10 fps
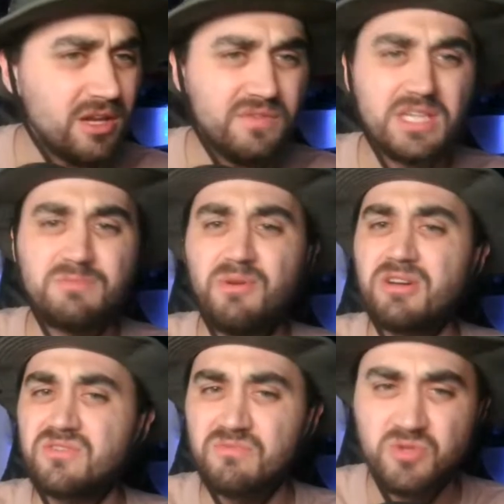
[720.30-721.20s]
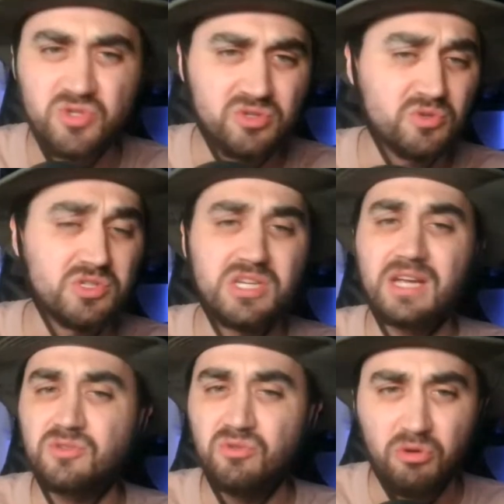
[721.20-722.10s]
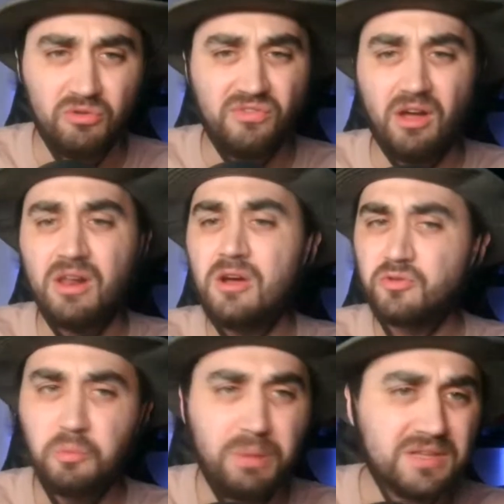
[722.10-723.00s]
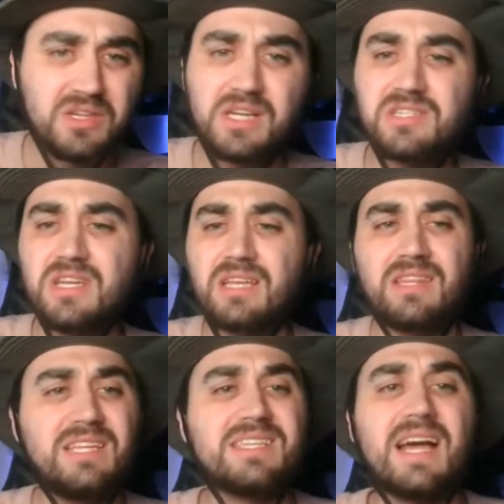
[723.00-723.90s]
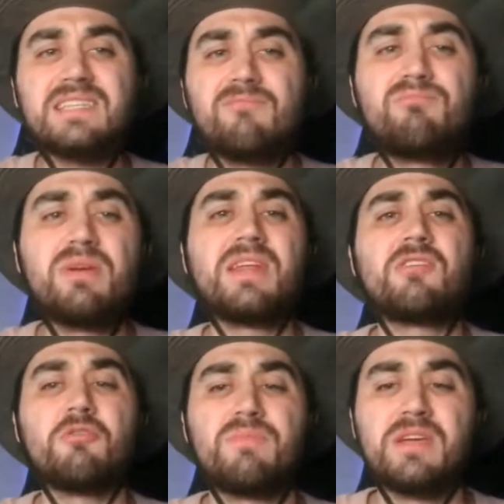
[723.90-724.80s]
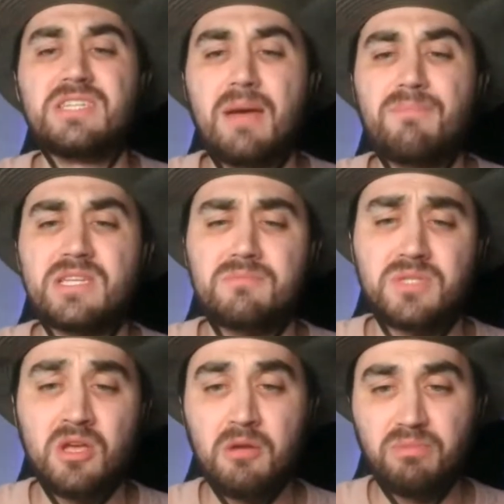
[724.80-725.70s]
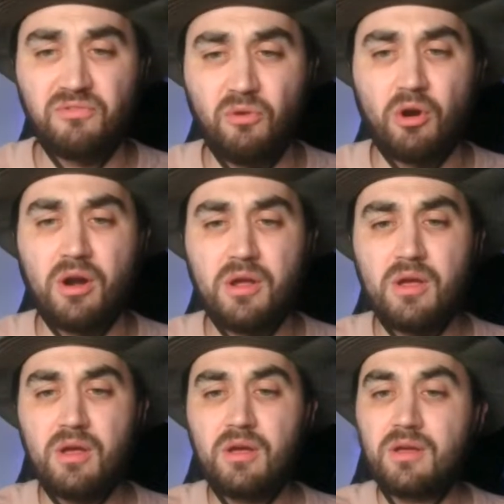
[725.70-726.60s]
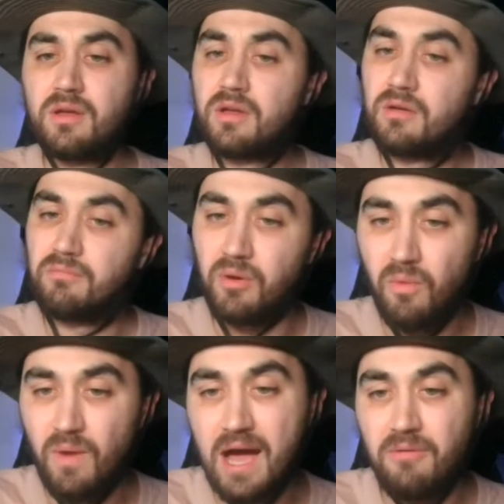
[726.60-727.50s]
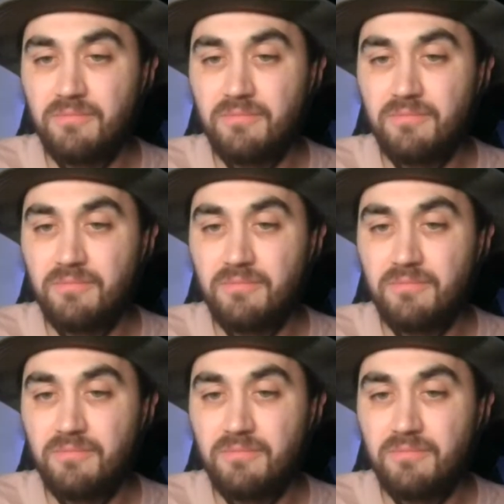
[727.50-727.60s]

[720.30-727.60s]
of experience from Souček to Kufa to Patrik Schick. These guys have been at European Championships before. But wow.